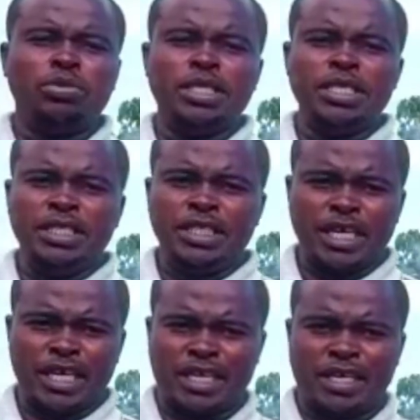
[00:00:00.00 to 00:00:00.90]
will be
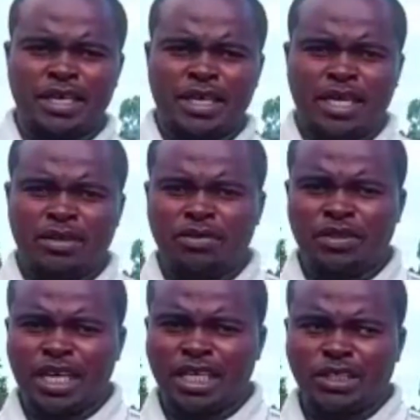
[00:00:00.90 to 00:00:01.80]
easier
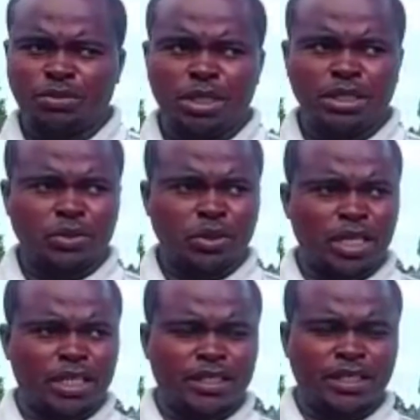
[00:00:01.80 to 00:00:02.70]
for the herdsmen to
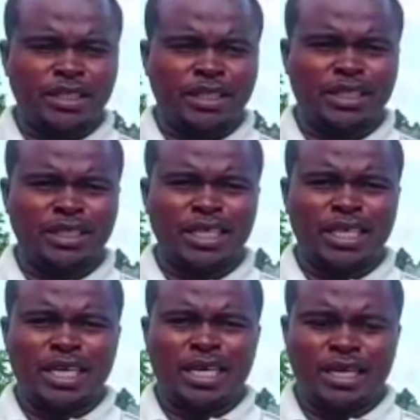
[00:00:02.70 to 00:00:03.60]
carry these
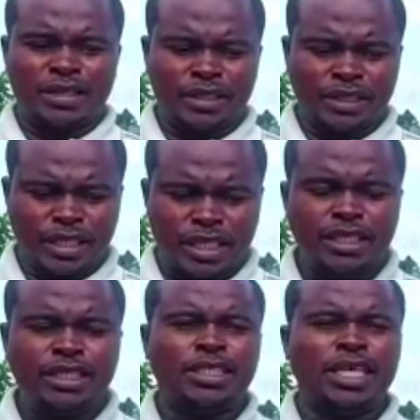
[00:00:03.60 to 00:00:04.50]

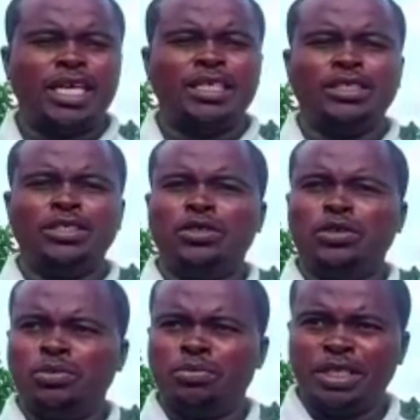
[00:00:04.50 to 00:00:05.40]
kids and,
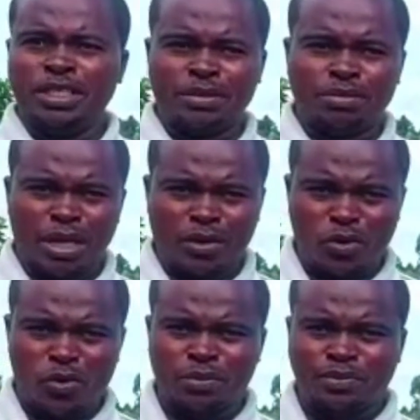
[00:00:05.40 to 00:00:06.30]
bring them back
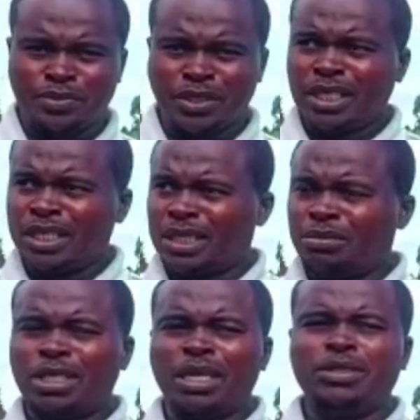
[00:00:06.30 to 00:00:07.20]
home.
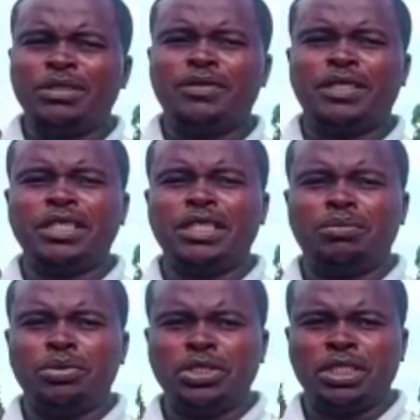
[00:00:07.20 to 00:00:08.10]
Sometimes if it's in the
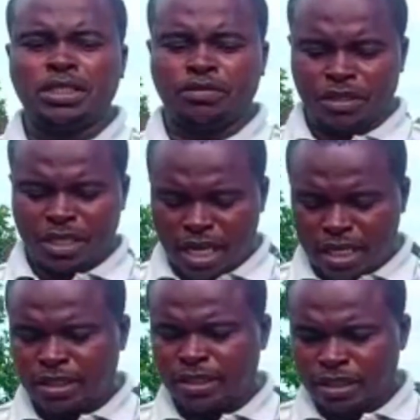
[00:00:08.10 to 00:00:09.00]
bush, it's very
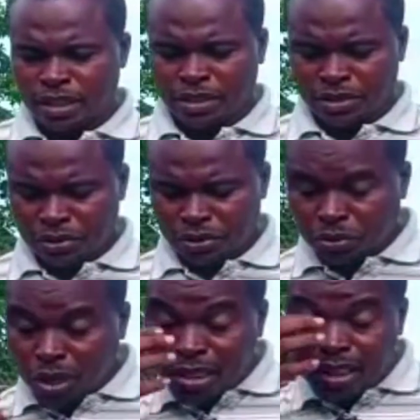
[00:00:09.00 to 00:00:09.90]
hard,
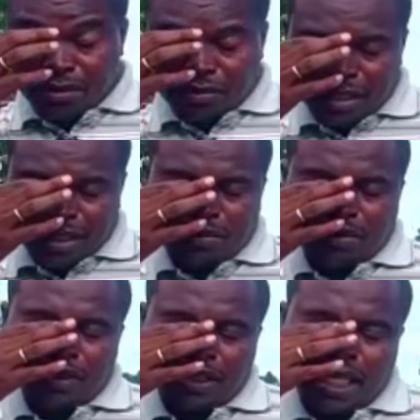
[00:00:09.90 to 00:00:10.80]
to identify some
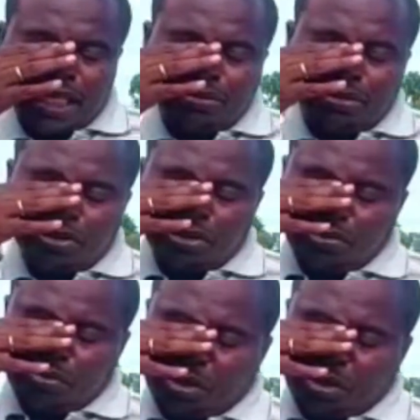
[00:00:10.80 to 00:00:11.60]
of these animals,